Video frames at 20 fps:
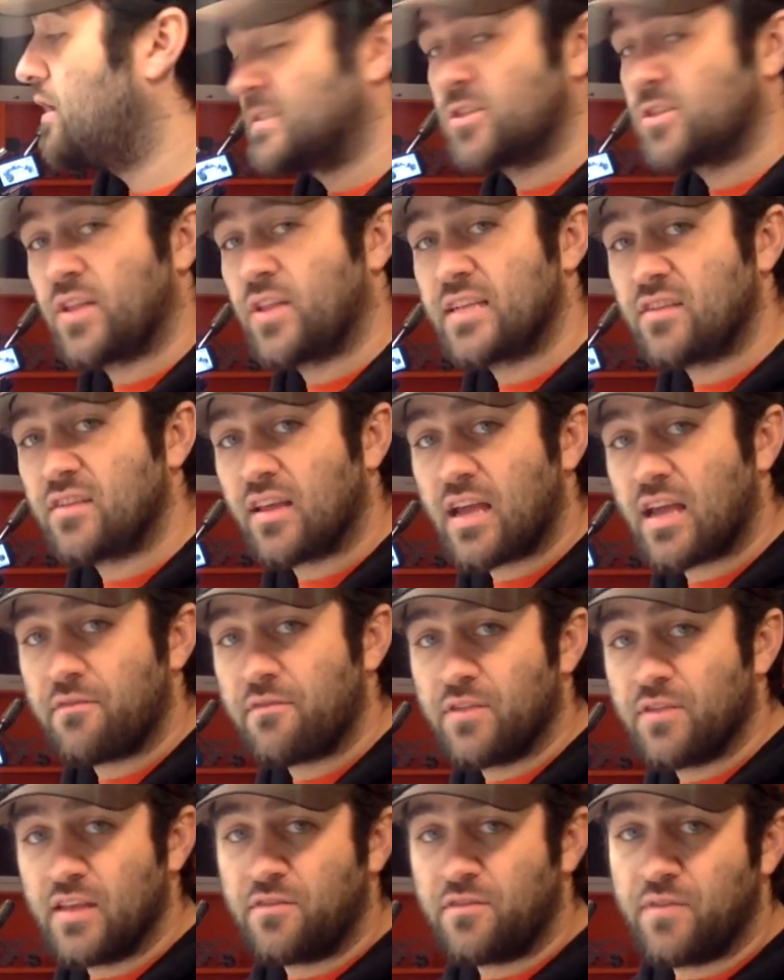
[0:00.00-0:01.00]
So that's all I got
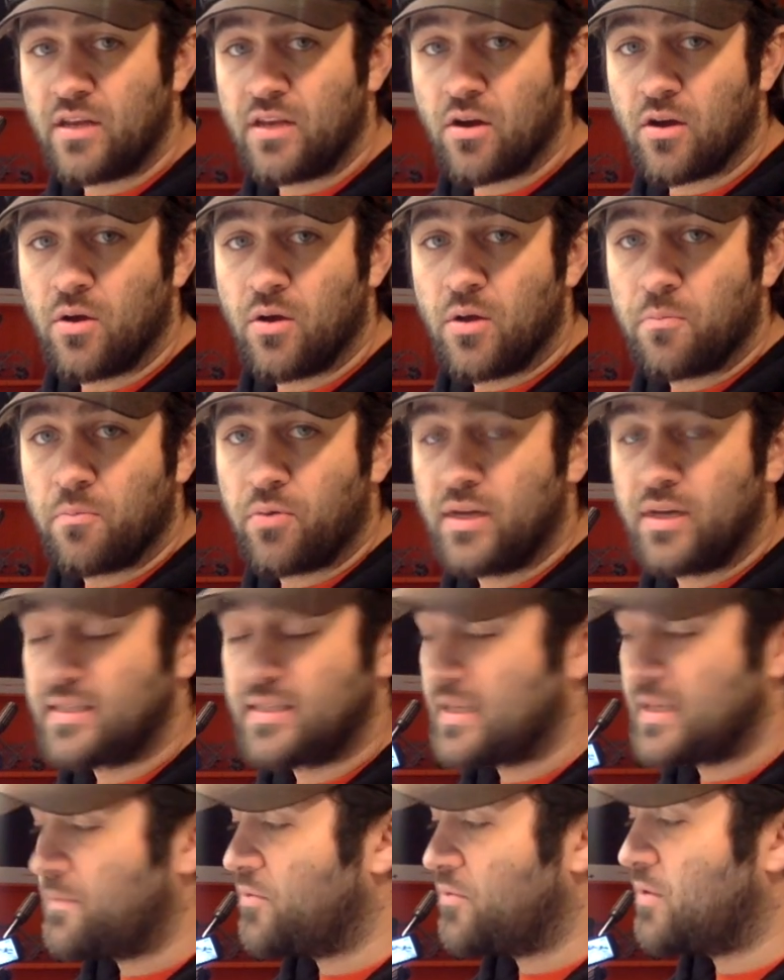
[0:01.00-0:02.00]
for this video. Pretty
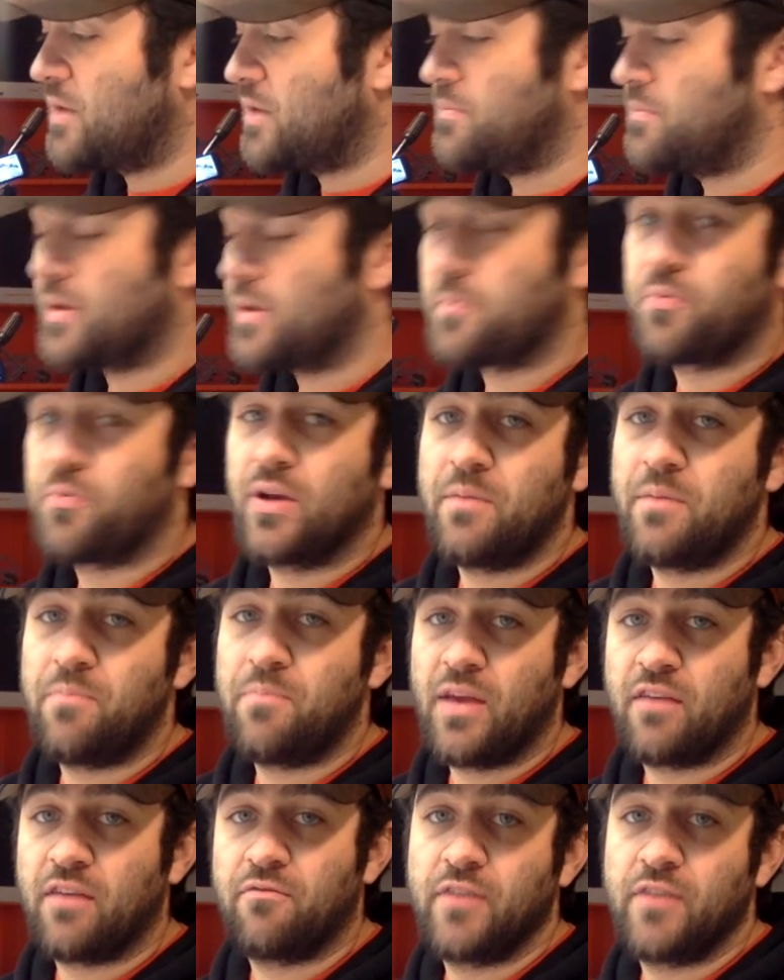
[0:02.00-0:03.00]
simple one, but a pretty
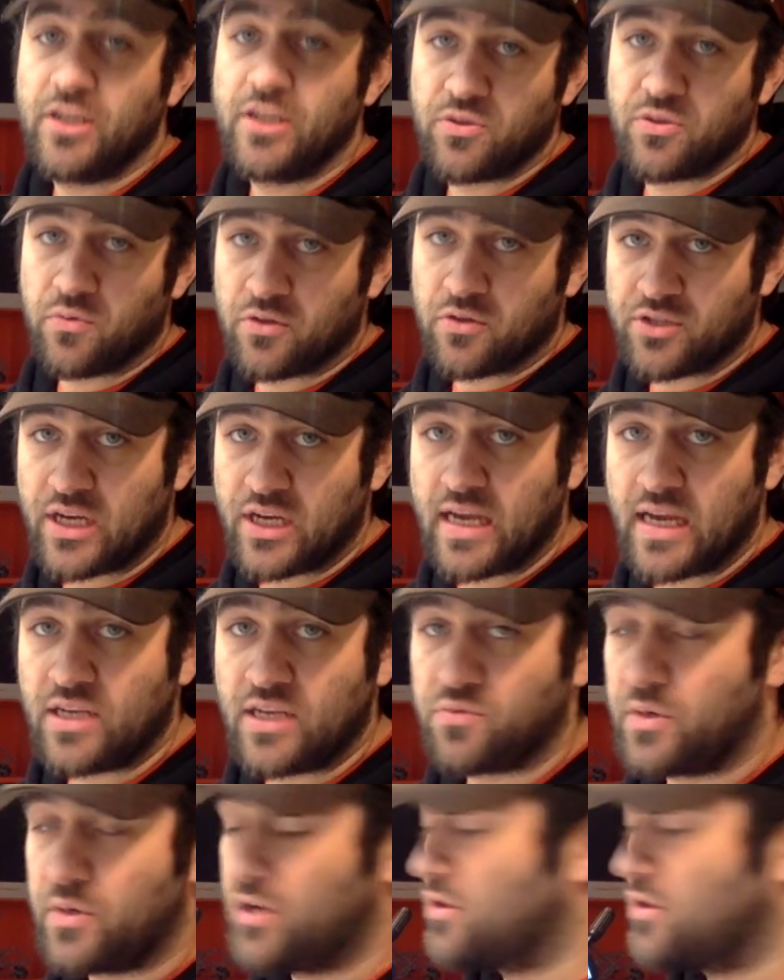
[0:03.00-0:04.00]
big visual
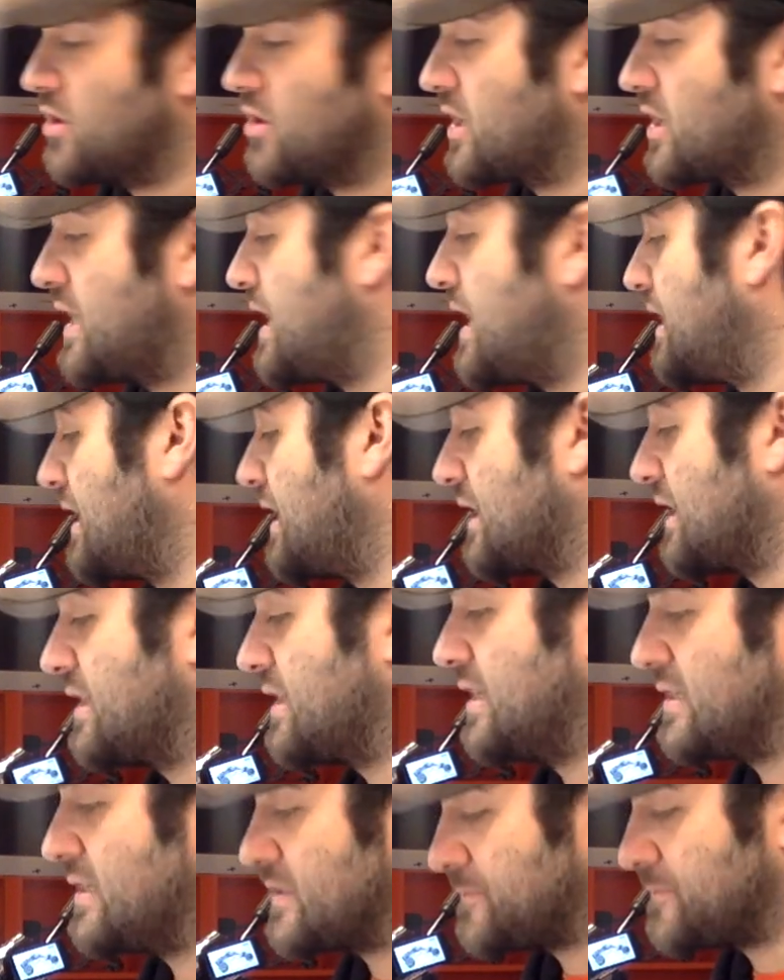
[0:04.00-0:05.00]
change when you're looking at it like
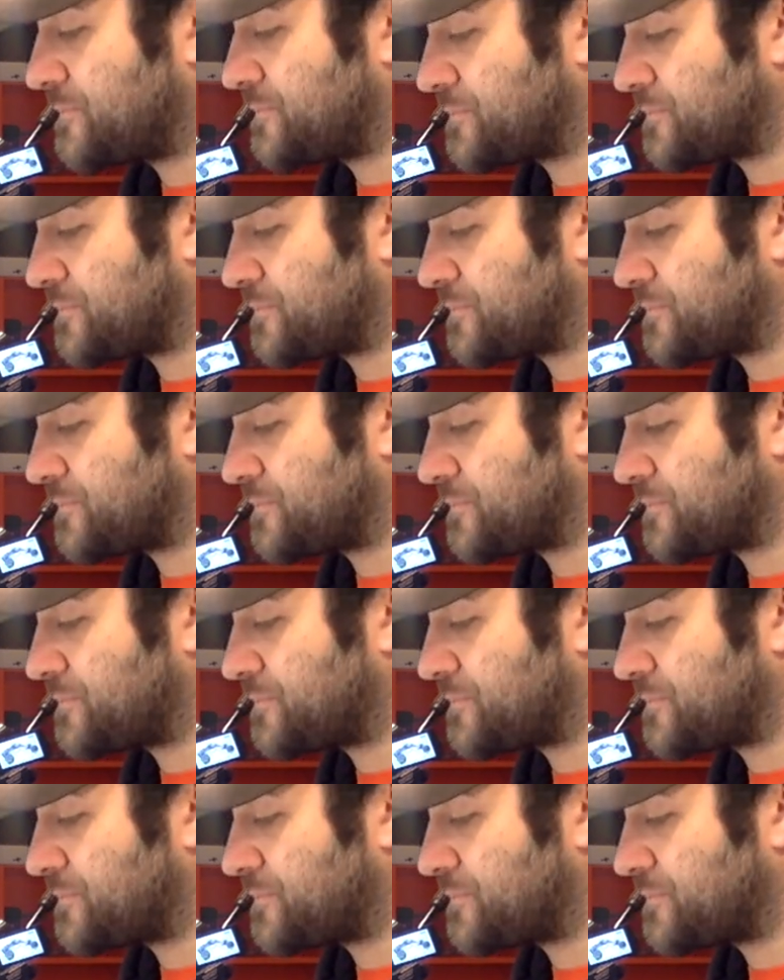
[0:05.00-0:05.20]
this.